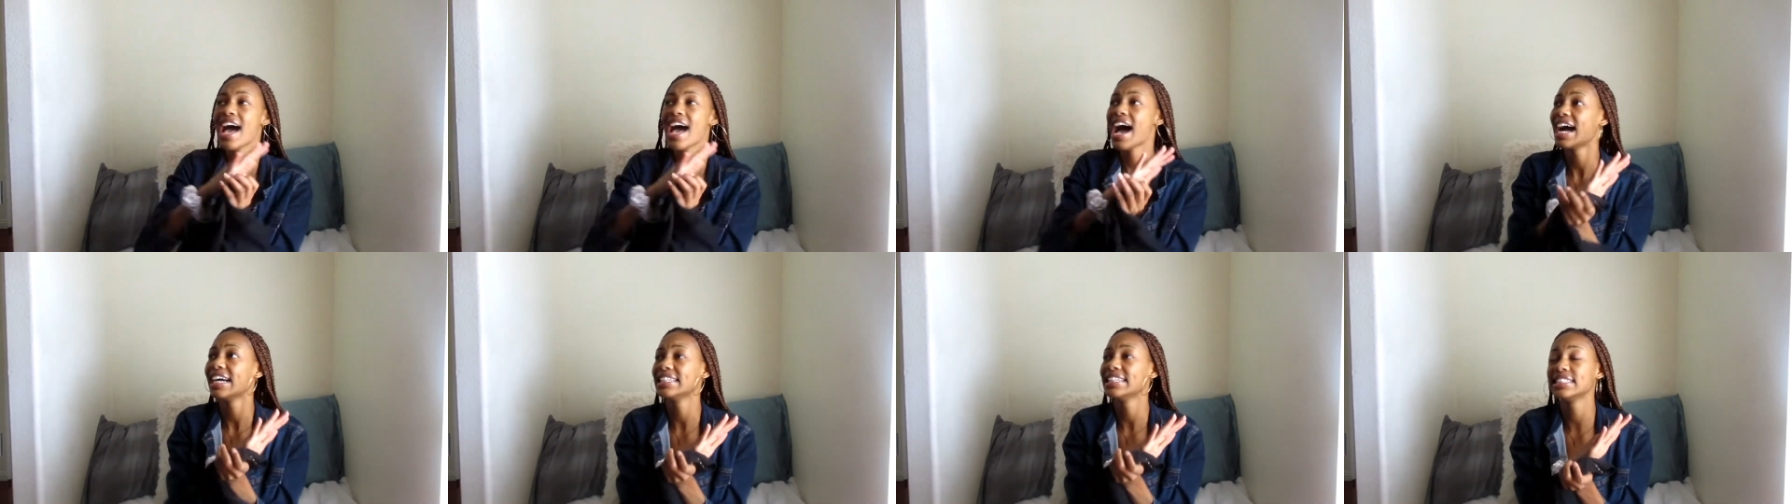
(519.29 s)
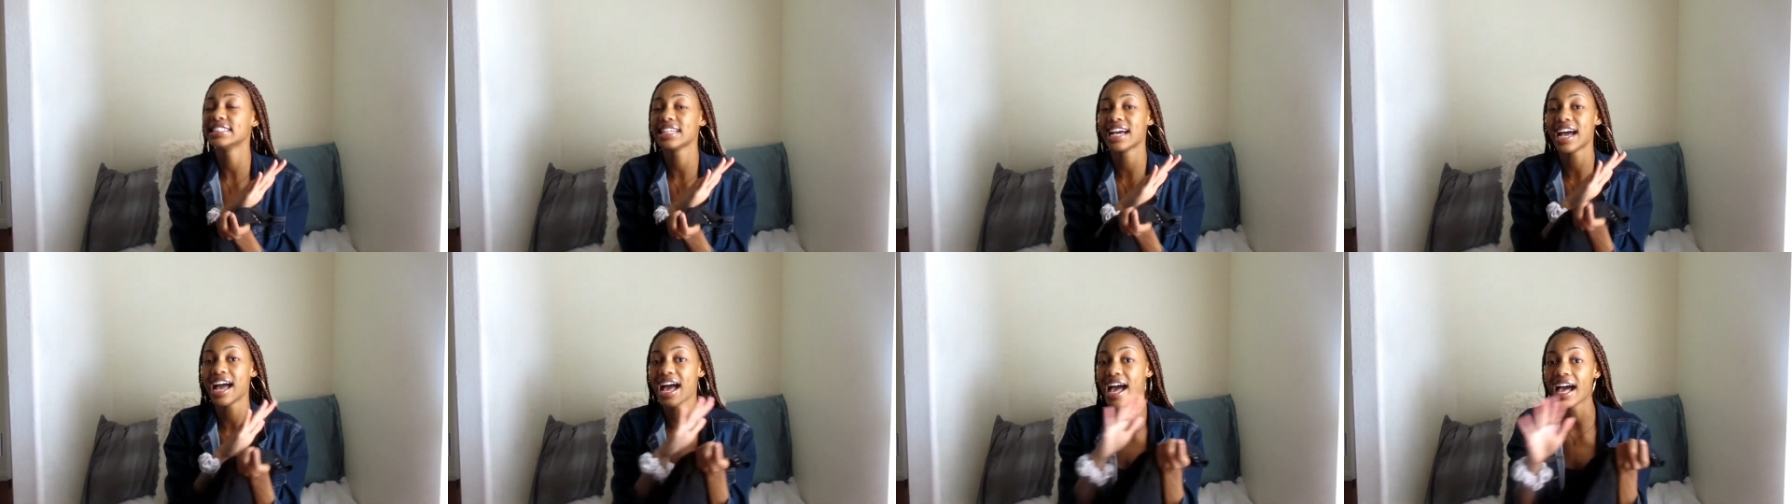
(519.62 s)
I did
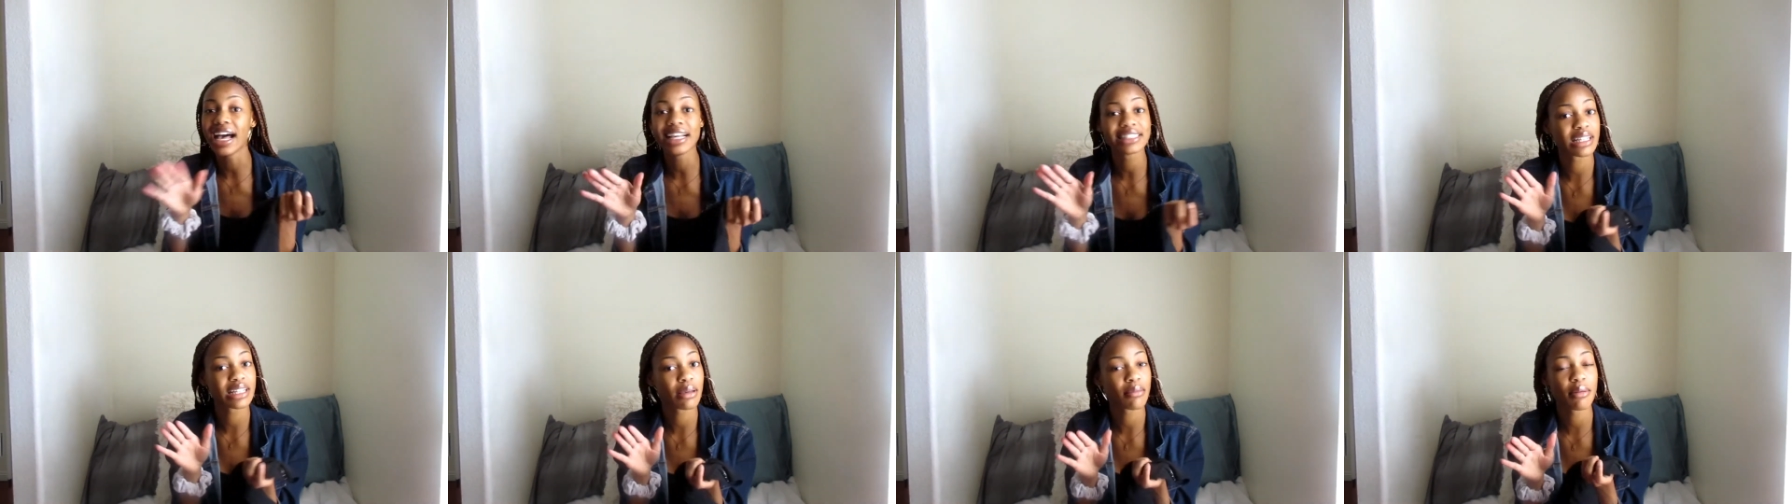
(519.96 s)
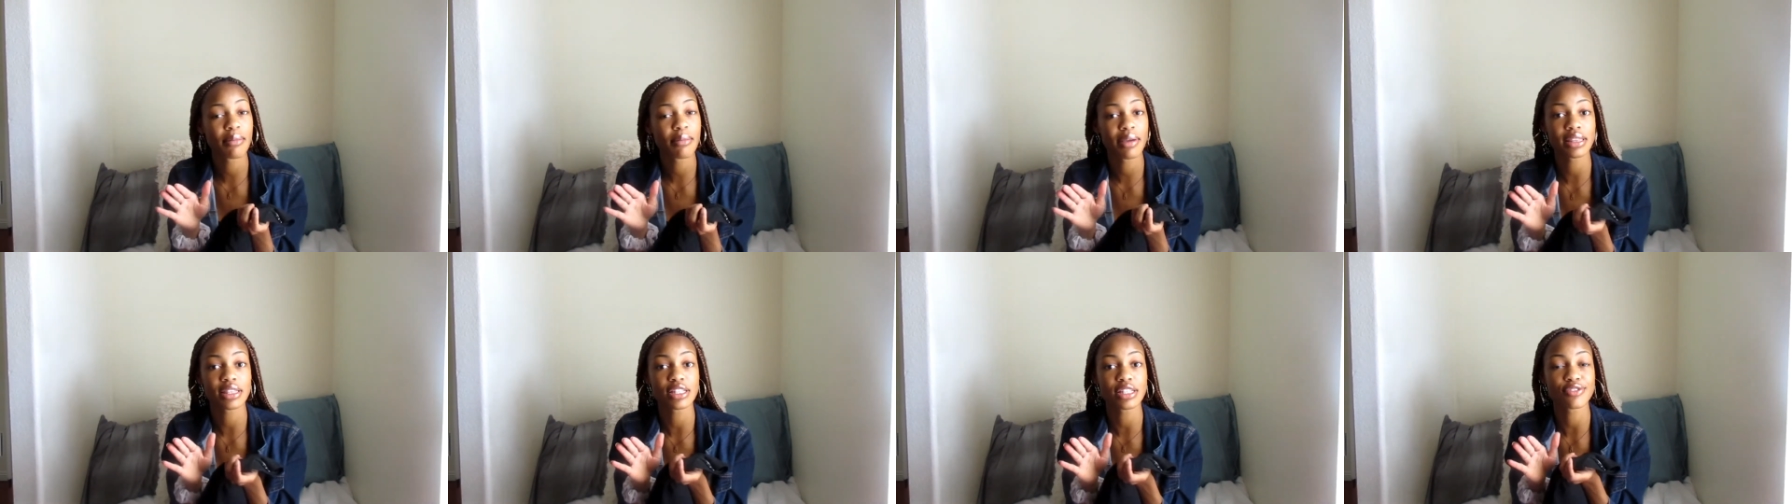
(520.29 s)
not ask him to
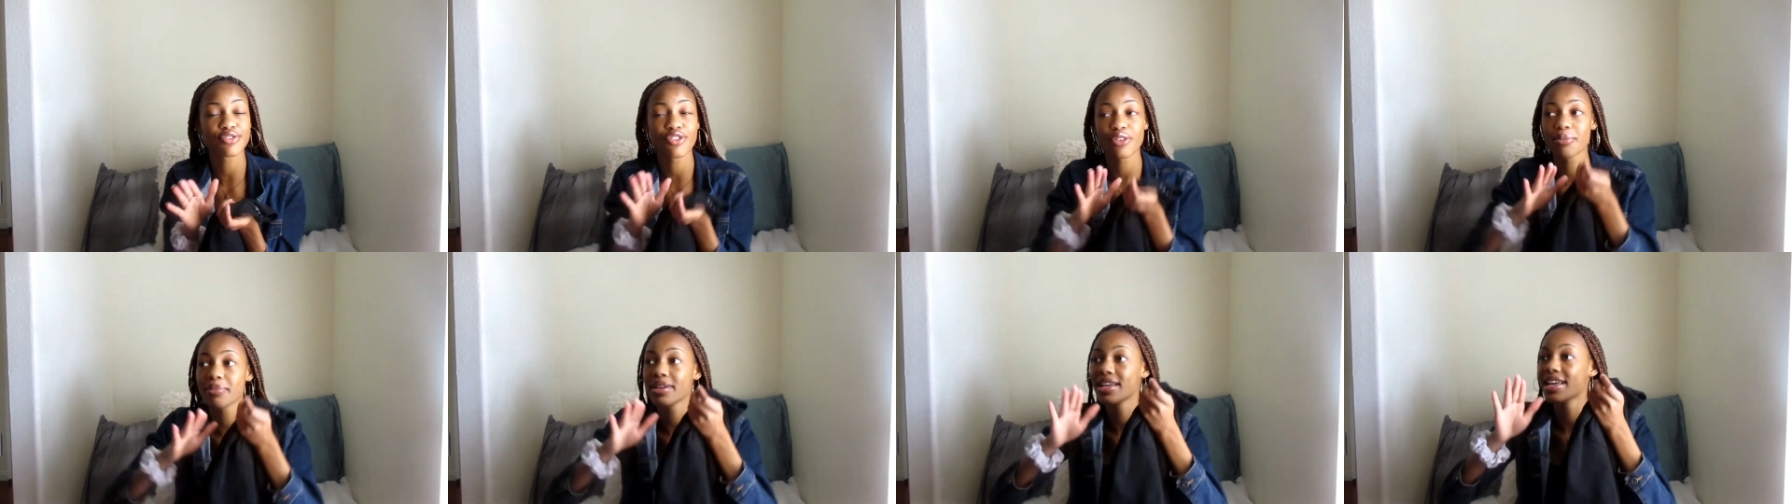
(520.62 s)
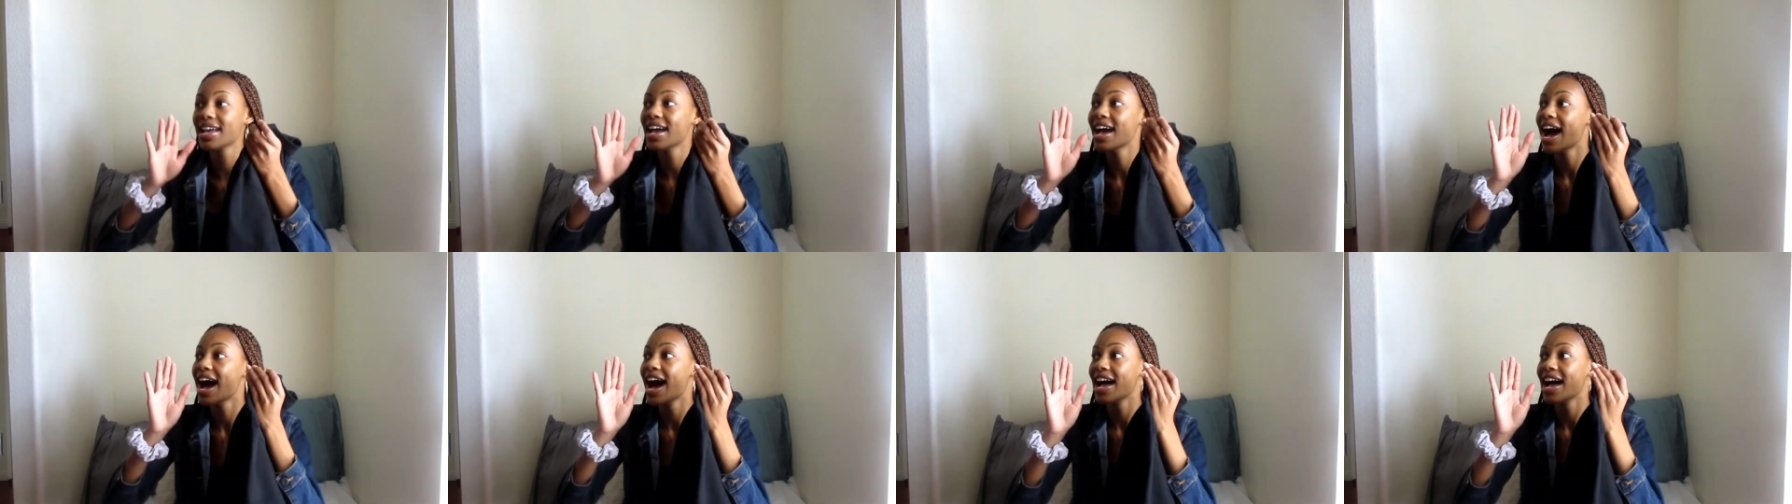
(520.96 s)
make this for me.